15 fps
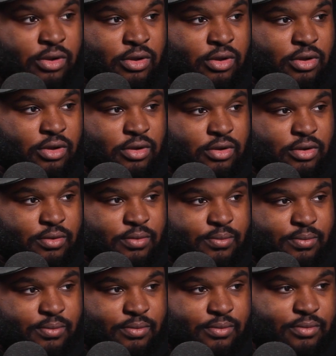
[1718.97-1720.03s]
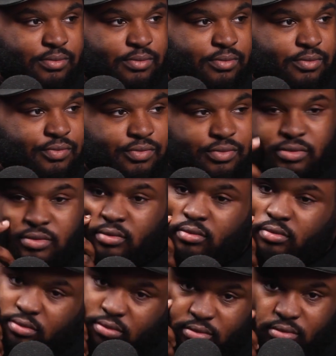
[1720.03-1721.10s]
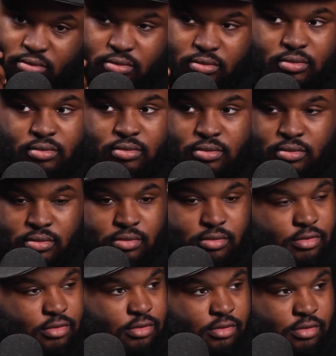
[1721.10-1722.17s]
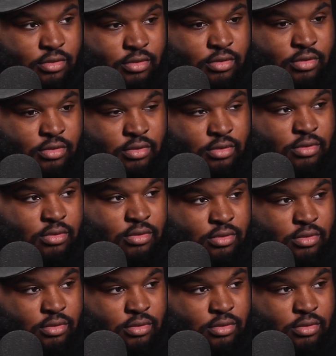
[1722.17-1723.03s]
I would say Kevin Durant had one because Dave East had all them videos of him flying